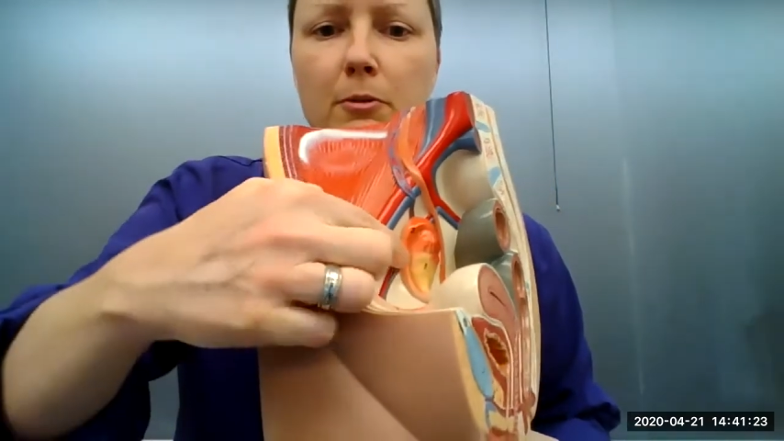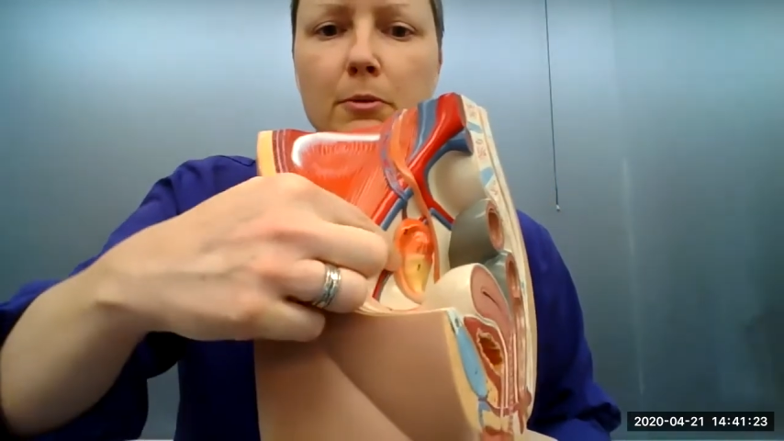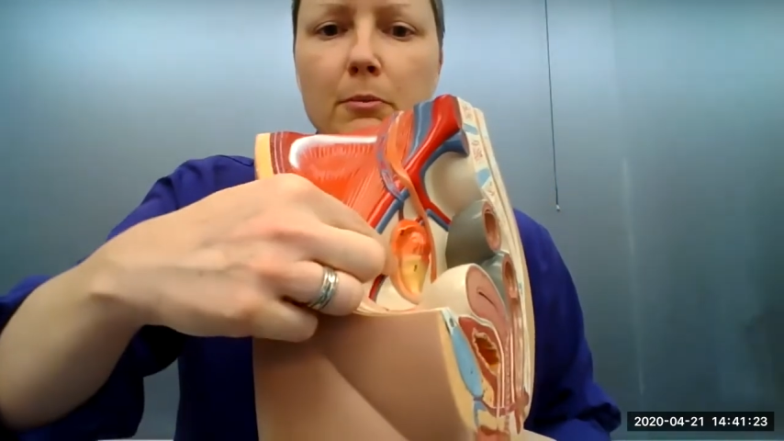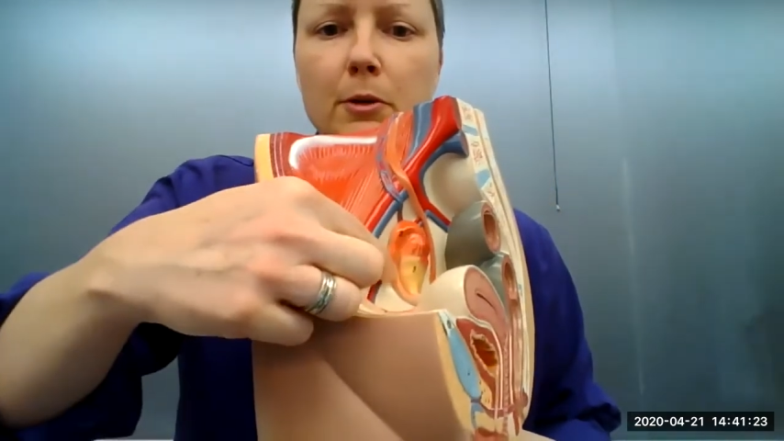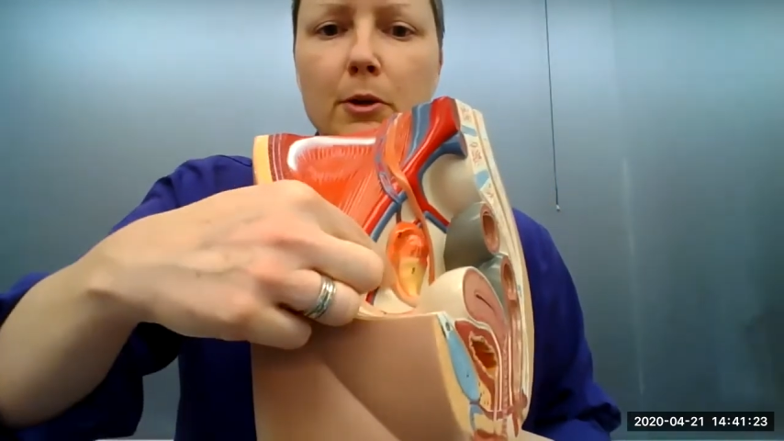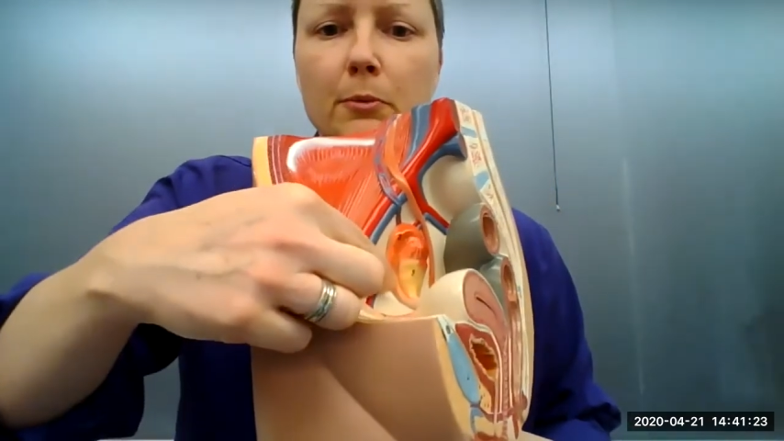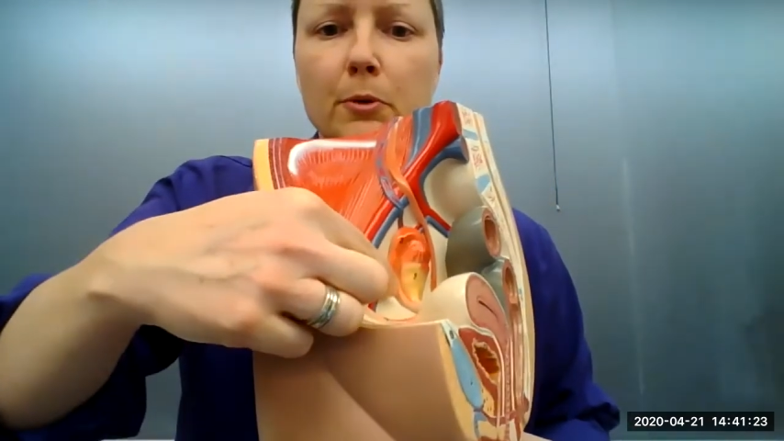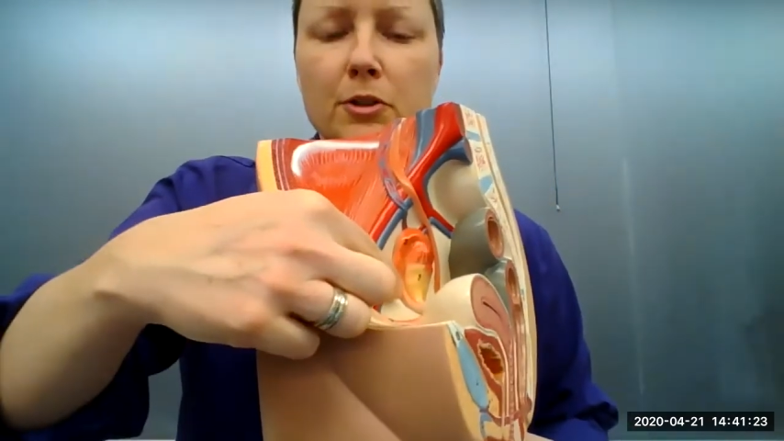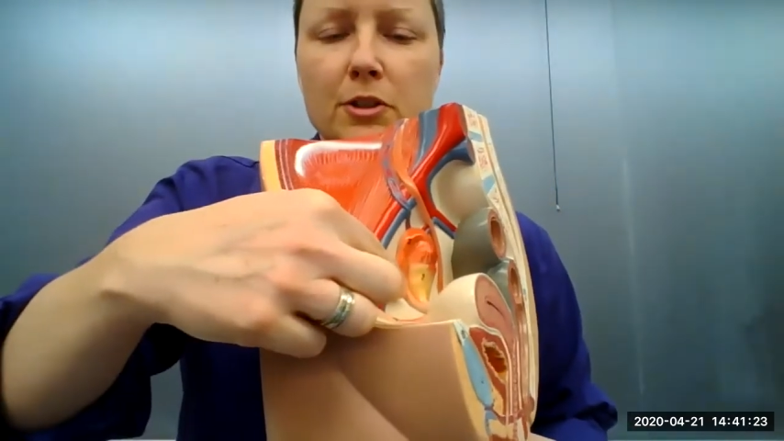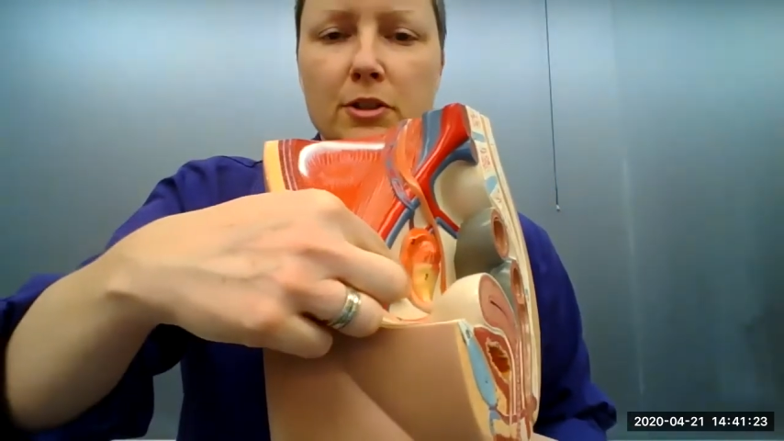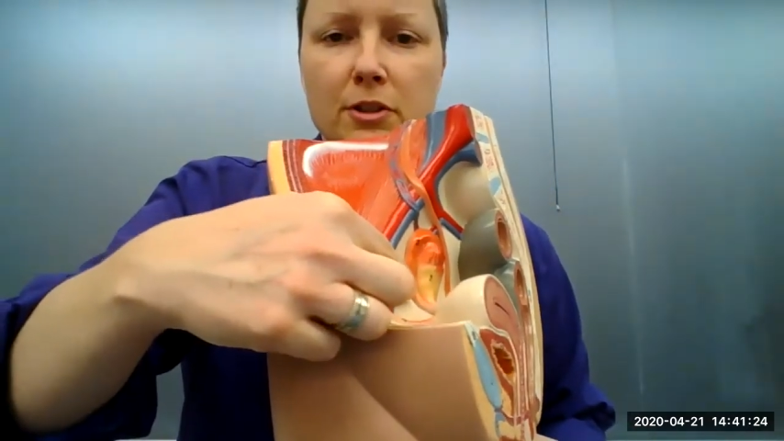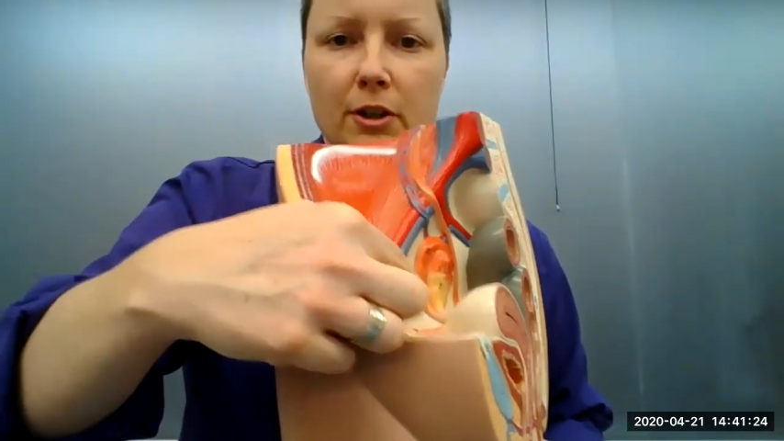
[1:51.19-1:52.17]
The middle
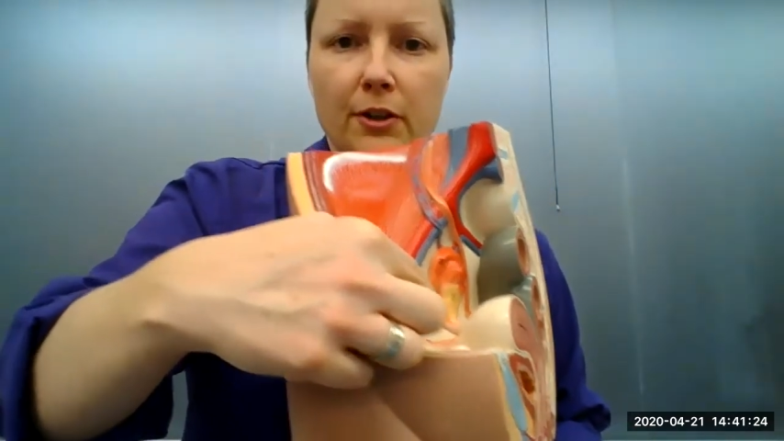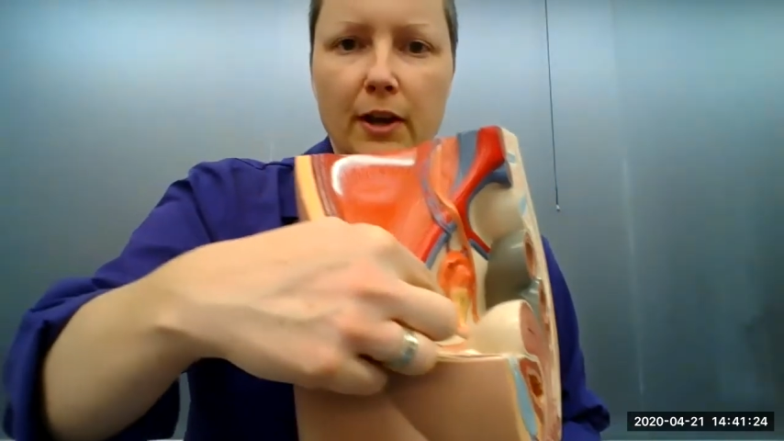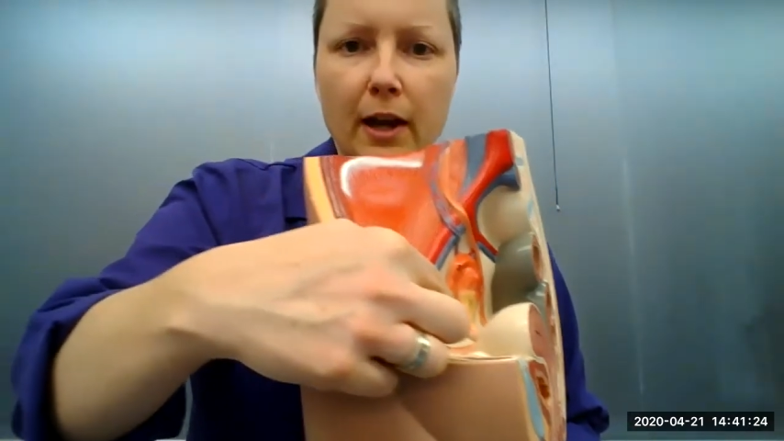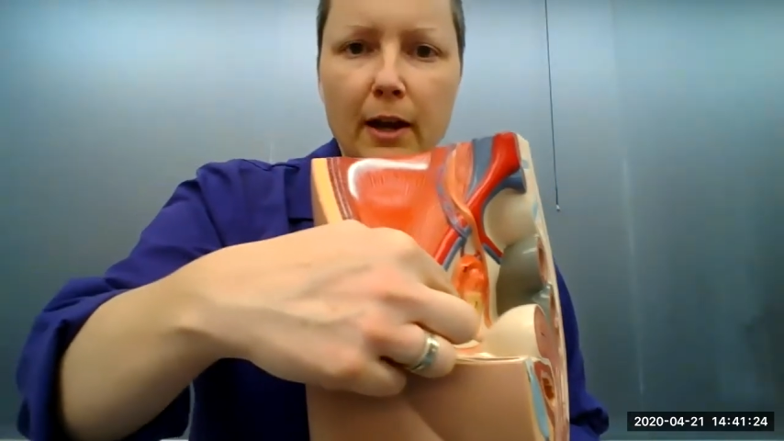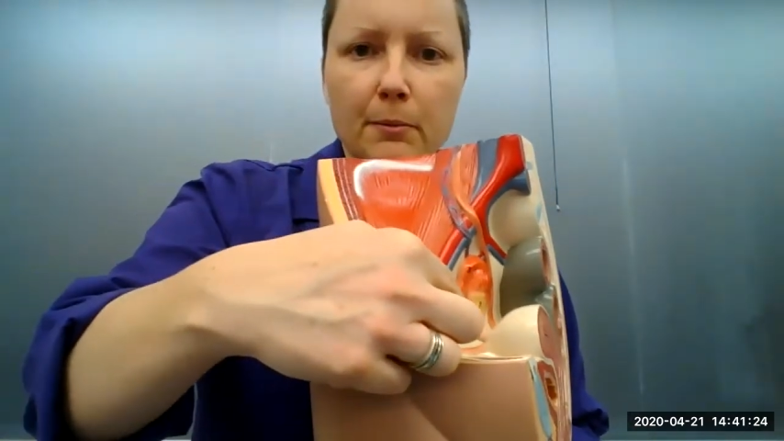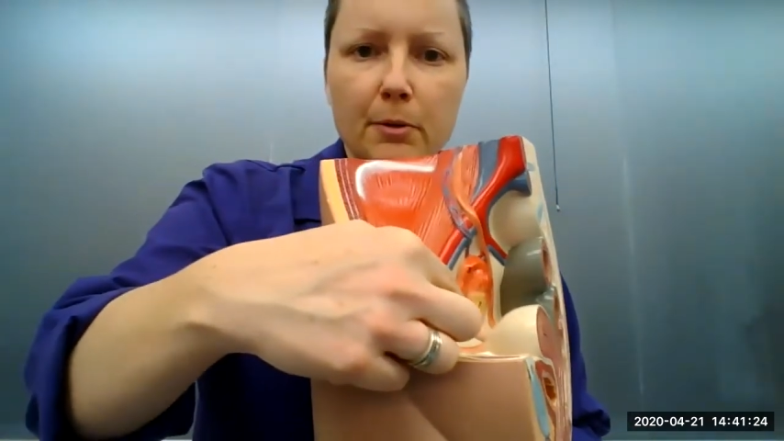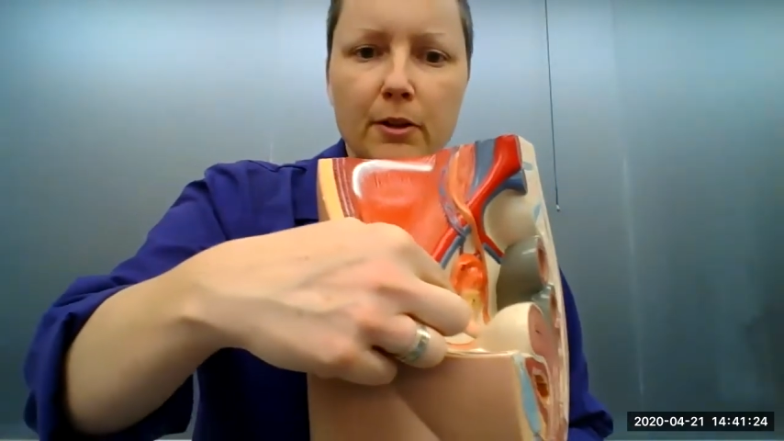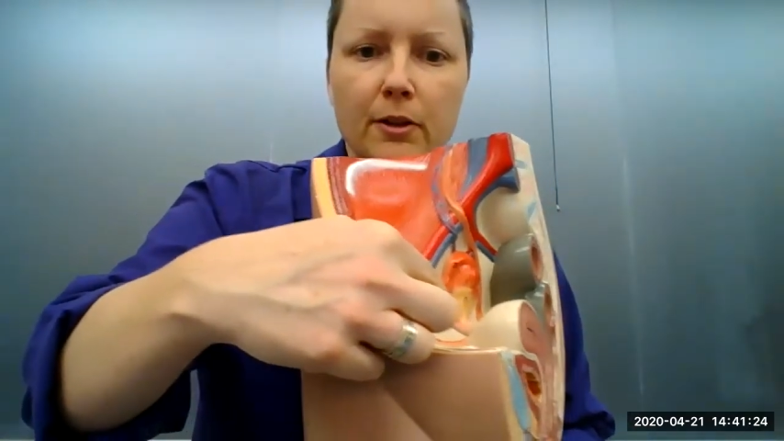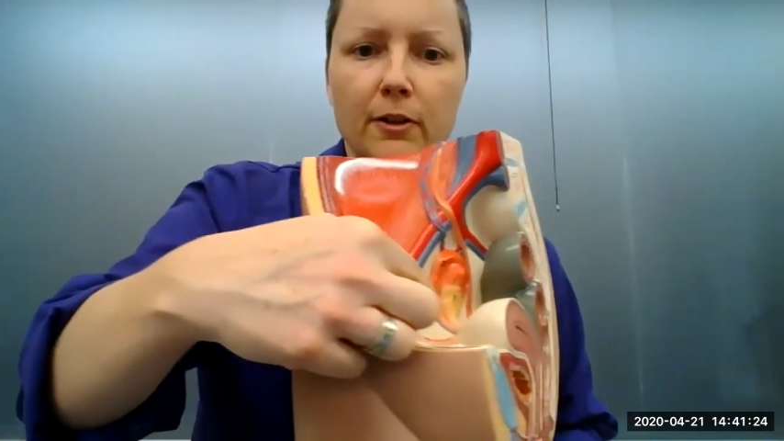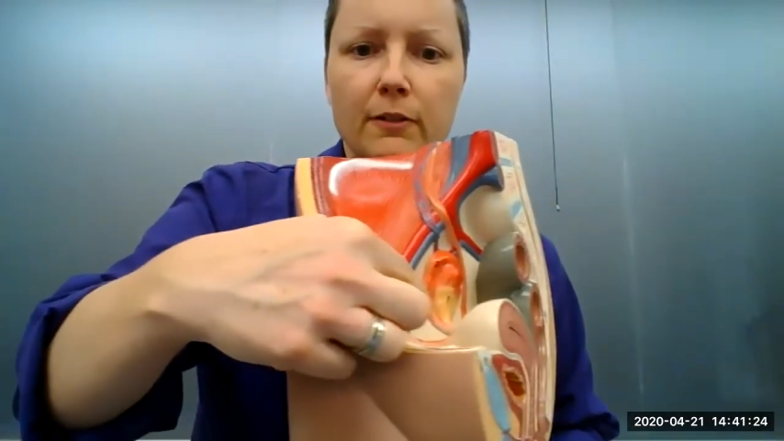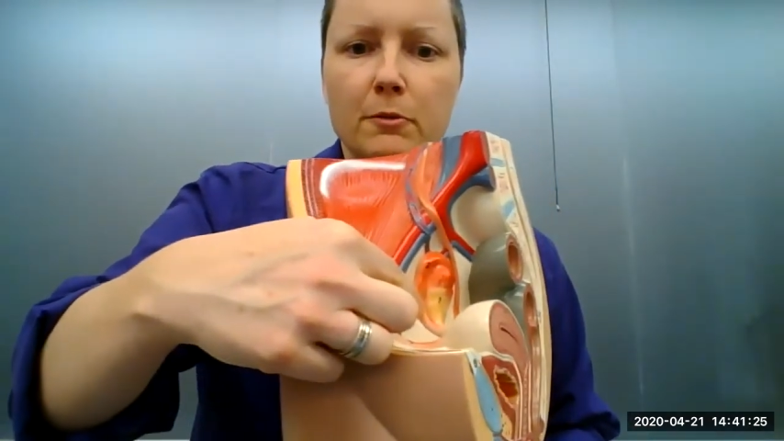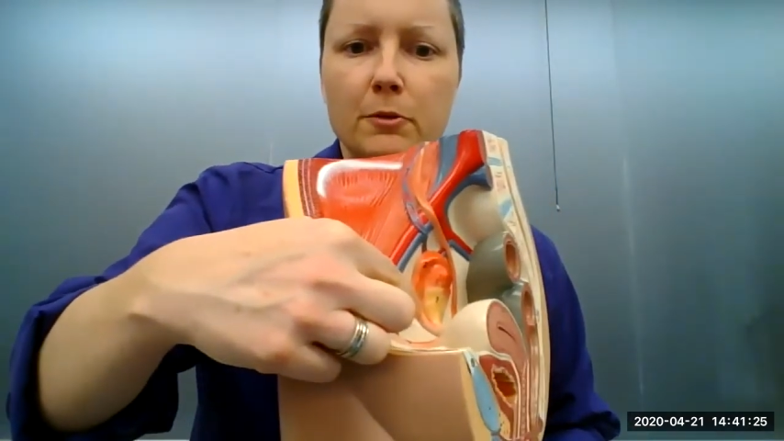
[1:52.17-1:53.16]
portion is called the ampulla
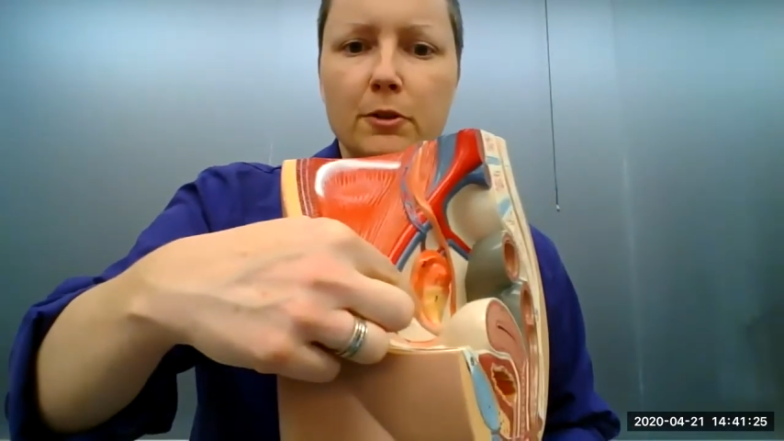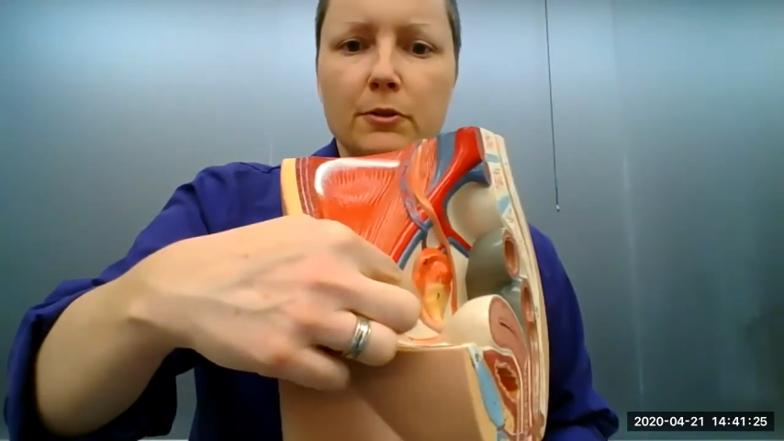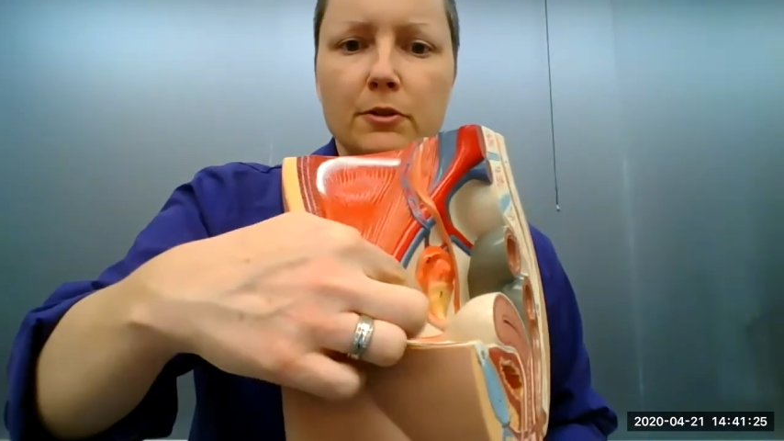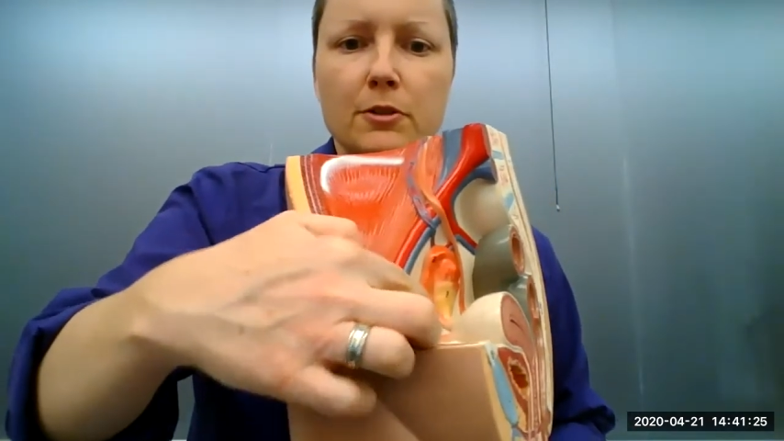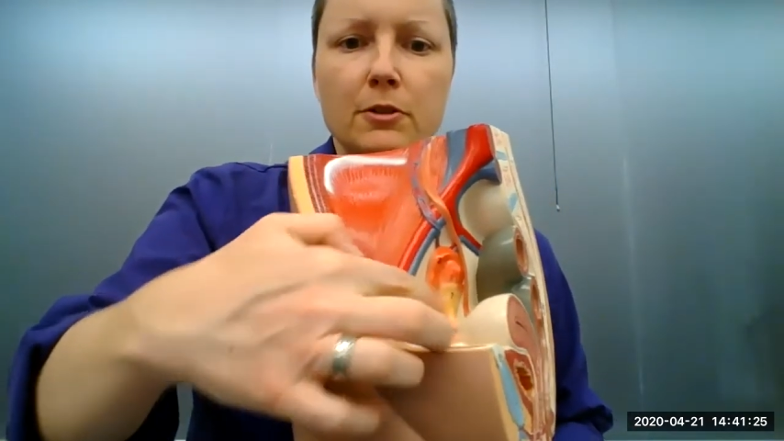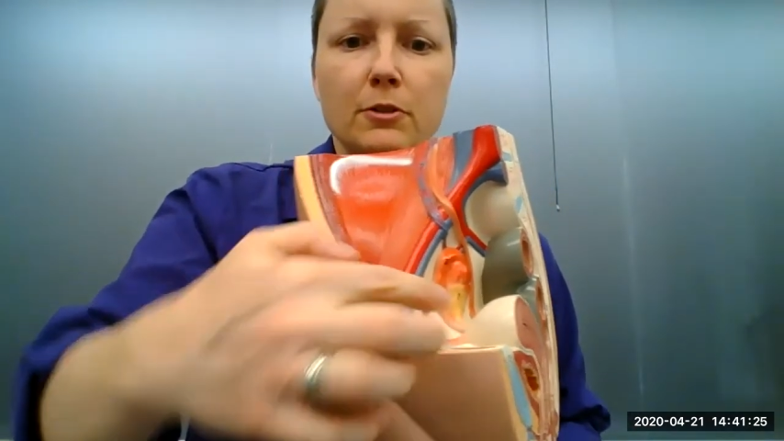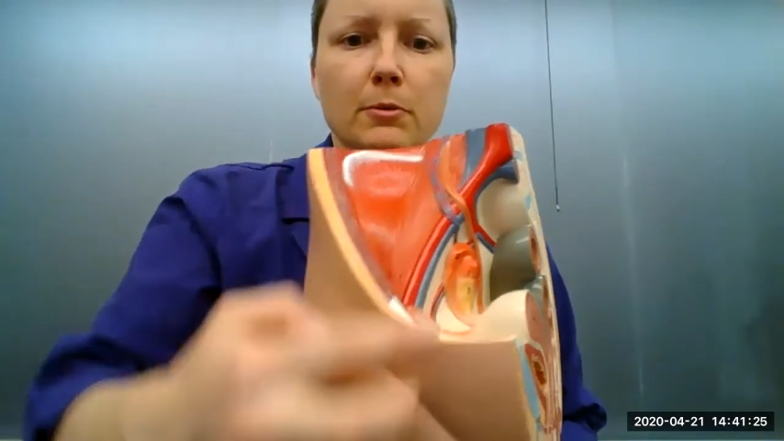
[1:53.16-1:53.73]
of the uterine tube.